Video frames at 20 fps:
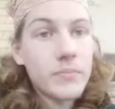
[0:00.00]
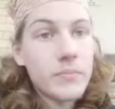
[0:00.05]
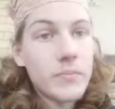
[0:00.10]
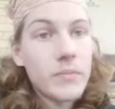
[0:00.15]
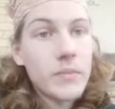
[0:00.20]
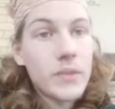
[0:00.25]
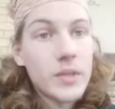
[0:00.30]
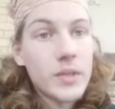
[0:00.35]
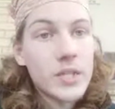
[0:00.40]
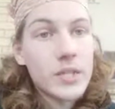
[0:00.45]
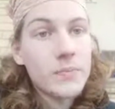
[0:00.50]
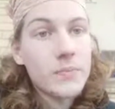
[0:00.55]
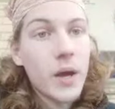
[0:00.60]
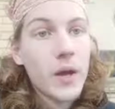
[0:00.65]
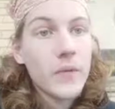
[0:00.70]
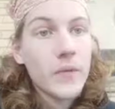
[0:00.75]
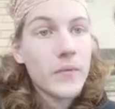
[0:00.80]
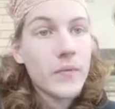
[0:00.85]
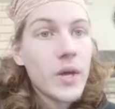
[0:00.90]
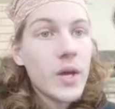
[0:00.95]
this
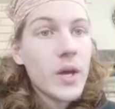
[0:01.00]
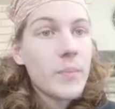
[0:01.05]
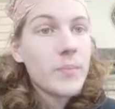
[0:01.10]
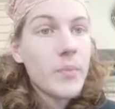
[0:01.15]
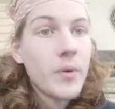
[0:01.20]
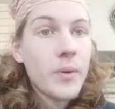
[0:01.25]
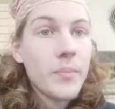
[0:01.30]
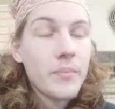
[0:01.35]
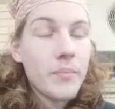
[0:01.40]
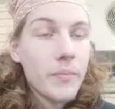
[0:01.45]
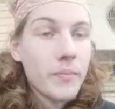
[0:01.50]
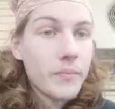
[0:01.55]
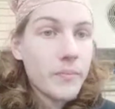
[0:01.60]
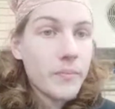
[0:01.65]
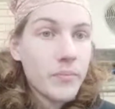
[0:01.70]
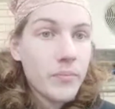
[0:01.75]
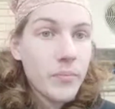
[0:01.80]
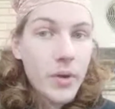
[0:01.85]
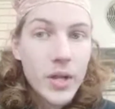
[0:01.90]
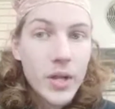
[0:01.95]
month, my
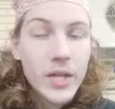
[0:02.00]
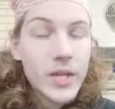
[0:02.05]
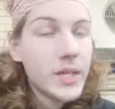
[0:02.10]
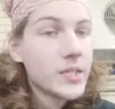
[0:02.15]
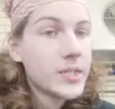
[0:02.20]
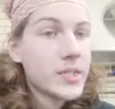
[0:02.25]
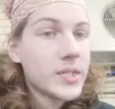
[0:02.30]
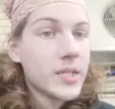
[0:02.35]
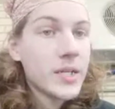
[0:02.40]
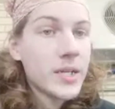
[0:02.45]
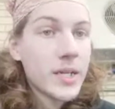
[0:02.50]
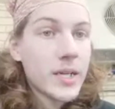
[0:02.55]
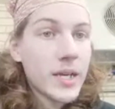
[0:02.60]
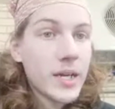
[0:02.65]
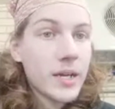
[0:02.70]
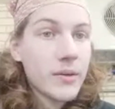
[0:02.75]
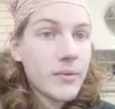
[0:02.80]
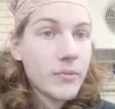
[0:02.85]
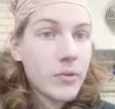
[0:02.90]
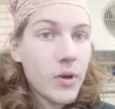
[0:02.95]
leniency to
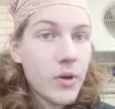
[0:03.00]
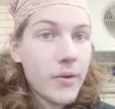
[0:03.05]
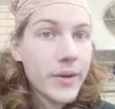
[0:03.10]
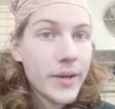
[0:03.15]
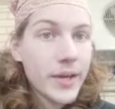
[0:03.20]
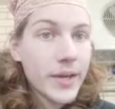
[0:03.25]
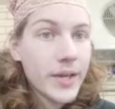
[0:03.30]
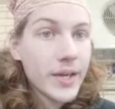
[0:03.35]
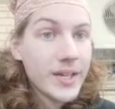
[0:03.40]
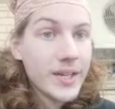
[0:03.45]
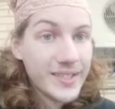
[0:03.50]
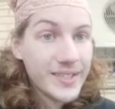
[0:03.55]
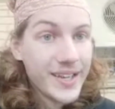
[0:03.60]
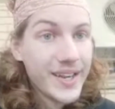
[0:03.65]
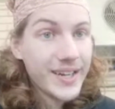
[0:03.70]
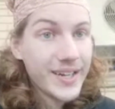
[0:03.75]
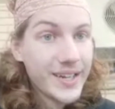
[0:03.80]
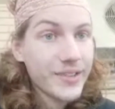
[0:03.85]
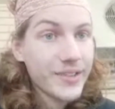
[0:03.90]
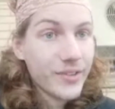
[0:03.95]
get it going again is
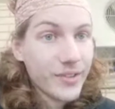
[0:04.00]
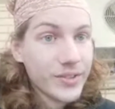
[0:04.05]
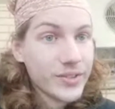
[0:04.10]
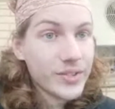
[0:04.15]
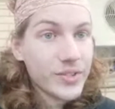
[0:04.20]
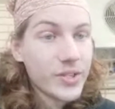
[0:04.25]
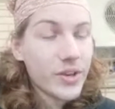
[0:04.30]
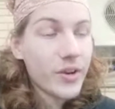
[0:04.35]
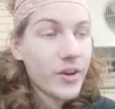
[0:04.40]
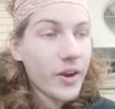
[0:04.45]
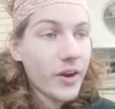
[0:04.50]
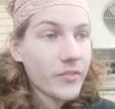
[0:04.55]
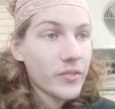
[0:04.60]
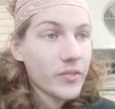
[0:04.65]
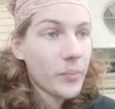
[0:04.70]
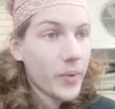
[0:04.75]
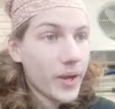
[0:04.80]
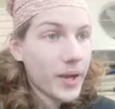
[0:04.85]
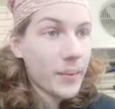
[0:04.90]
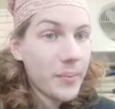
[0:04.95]
$80. So I'd have to
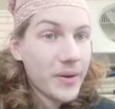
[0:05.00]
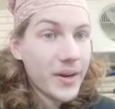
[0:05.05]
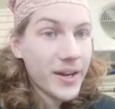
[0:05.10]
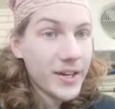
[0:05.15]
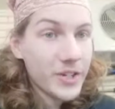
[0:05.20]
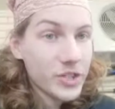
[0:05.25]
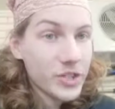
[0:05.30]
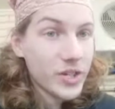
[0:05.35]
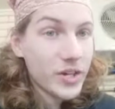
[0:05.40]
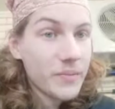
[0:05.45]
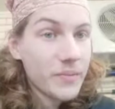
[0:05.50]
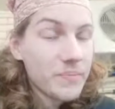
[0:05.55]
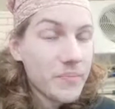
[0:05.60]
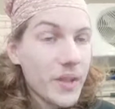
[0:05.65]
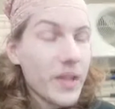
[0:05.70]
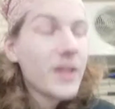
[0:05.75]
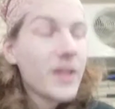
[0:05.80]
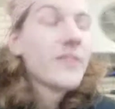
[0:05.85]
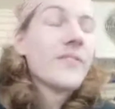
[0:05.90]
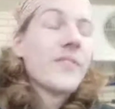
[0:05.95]
pick up an engine
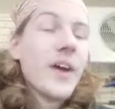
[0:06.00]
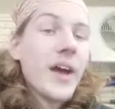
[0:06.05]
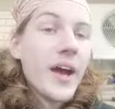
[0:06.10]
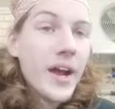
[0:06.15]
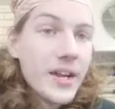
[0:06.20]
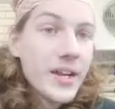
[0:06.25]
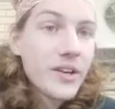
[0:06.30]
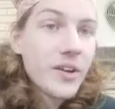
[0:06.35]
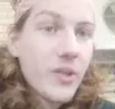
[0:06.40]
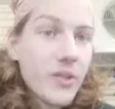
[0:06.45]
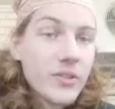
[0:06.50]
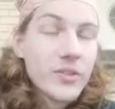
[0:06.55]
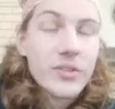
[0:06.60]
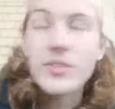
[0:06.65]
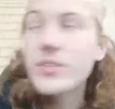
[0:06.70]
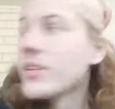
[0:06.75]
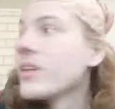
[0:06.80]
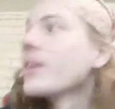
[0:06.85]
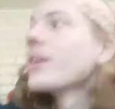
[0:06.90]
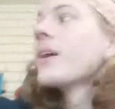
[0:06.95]
for
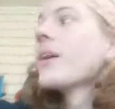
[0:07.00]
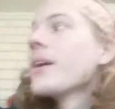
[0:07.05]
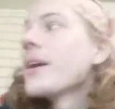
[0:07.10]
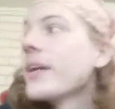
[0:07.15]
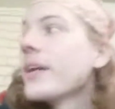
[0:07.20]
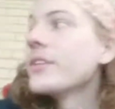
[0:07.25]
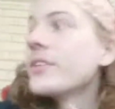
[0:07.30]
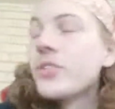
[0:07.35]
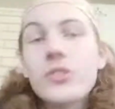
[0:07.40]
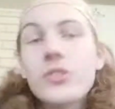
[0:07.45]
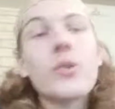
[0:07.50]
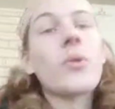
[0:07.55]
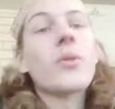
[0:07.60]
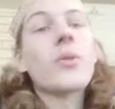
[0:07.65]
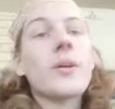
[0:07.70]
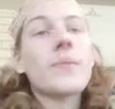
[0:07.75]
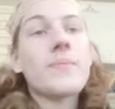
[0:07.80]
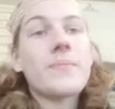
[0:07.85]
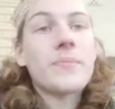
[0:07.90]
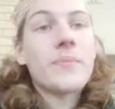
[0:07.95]
$80,
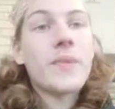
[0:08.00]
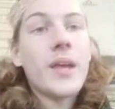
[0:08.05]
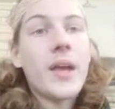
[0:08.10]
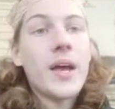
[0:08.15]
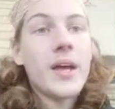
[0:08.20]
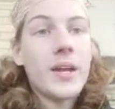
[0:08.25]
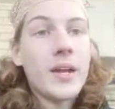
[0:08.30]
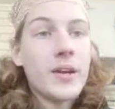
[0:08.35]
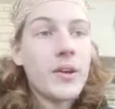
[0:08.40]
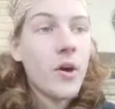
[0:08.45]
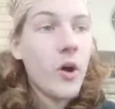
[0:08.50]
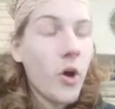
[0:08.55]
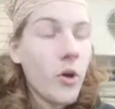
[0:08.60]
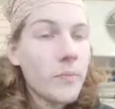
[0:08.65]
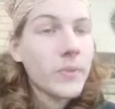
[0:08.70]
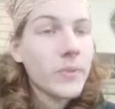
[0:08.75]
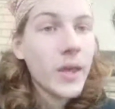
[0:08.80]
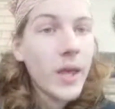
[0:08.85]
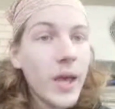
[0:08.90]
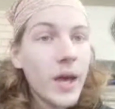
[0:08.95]
install it, and then
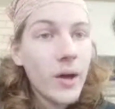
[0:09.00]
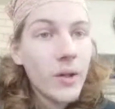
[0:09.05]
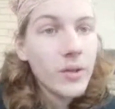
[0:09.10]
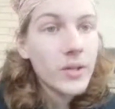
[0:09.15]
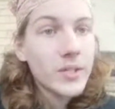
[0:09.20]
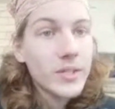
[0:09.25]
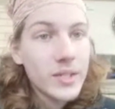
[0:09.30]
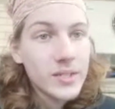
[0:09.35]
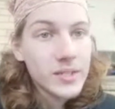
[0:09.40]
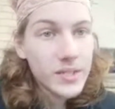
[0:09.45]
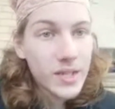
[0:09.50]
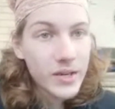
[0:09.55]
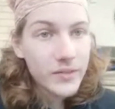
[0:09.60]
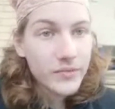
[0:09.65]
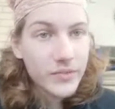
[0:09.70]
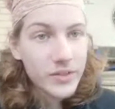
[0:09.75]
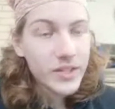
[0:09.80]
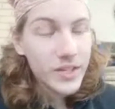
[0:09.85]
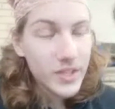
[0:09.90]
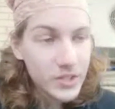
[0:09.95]
hope to hell it doesn't
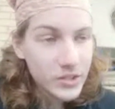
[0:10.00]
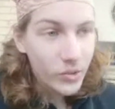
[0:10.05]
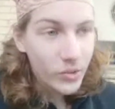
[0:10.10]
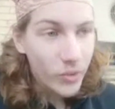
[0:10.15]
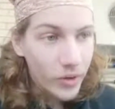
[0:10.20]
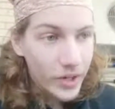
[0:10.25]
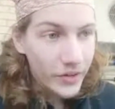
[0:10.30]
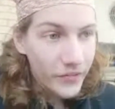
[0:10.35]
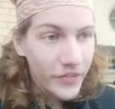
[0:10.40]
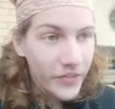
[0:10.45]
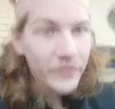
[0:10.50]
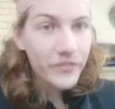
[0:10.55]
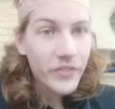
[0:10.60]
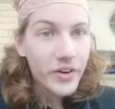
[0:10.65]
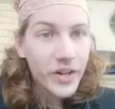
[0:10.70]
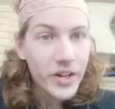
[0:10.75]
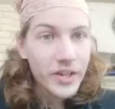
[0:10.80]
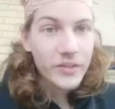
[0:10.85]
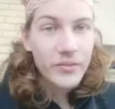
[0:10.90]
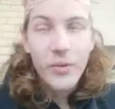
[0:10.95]
have leaks or anything
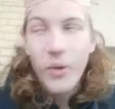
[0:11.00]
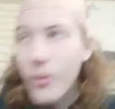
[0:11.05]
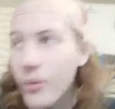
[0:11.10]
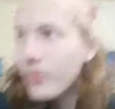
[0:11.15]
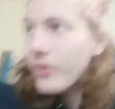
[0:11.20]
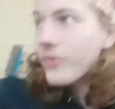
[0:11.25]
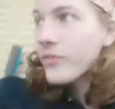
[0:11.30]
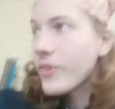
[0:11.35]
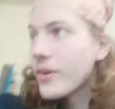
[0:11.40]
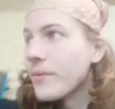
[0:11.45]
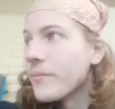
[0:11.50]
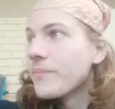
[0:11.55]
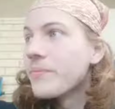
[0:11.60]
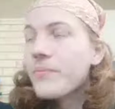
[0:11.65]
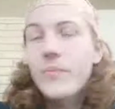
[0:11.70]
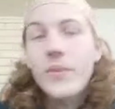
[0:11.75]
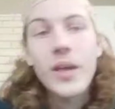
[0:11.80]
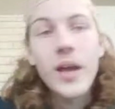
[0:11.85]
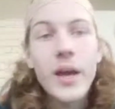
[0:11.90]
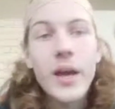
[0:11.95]
fucking wrong with it.
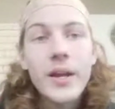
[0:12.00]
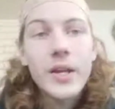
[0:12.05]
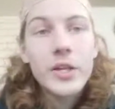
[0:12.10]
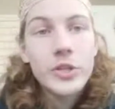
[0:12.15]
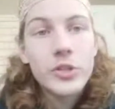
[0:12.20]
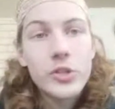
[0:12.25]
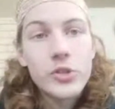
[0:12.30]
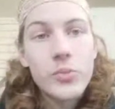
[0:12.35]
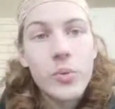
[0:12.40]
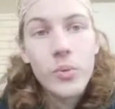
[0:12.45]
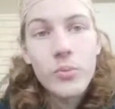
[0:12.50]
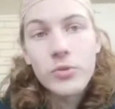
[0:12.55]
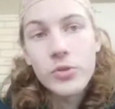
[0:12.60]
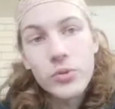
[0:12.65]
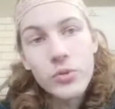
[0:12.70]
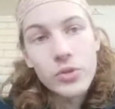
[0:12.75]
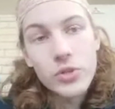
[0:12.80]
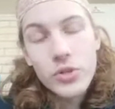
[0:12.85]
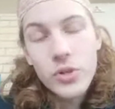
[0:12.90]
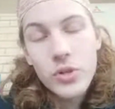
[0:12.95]
And then use what
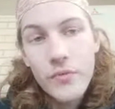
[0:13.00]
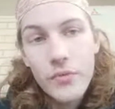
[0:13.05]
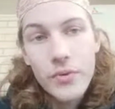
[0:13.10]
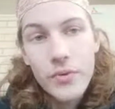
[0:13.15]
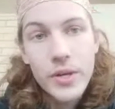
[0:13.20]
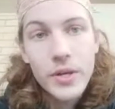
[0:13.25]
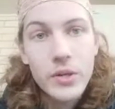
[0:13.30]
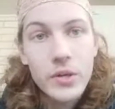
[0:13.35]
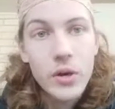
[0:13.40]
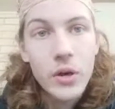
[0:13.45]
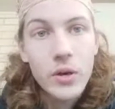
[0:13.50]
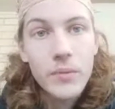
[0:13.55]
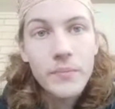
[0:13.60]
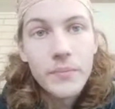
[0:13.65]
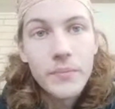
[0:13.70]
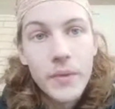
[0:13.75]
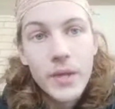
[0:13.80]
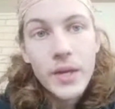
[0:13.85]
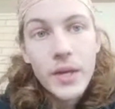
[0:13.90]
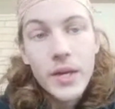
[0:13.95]
resources I've already got
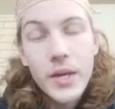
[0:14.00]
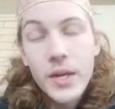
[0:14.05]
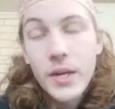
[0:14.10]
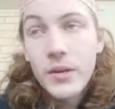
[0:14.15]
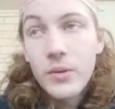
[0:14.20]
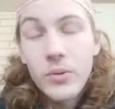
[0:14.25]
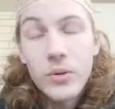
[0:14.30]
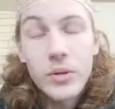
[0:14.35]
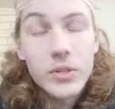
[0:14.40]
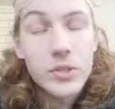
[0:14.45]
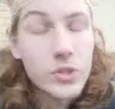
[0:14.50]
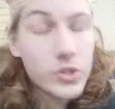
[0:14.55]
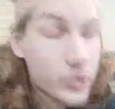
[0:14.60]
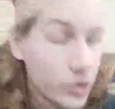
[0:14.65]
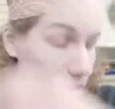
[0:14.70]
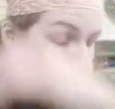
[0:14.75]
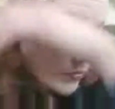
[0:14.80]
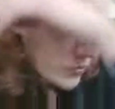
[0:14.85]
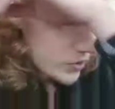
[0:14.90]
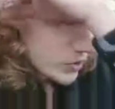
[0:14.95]
in order to
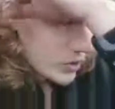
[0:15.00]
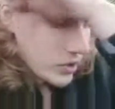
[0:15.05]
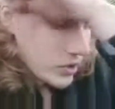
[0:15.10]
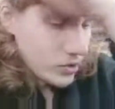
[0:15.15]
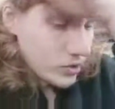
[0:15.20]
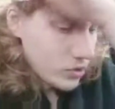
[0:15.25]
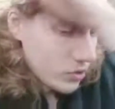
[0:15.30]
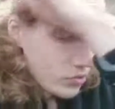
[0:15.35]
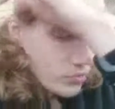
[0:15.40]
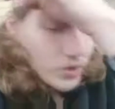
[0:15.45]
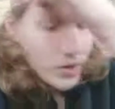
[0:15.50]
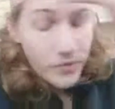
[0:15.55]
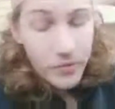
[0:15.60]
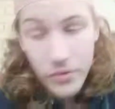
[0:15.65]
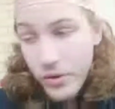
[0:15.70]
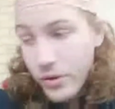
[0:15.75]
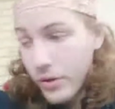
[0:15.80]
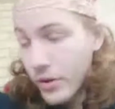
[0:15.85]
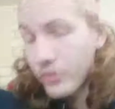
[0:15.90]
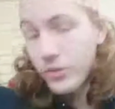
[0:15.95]
service it and do whatever
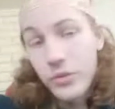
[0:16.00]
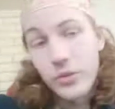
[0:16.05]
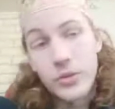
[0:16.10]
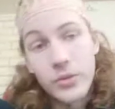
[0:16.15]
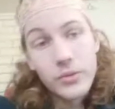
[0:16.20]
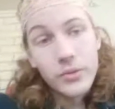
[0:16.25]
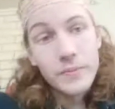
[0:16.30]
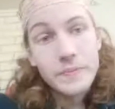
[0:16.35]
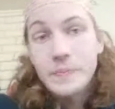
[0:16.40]
I've got to do to it.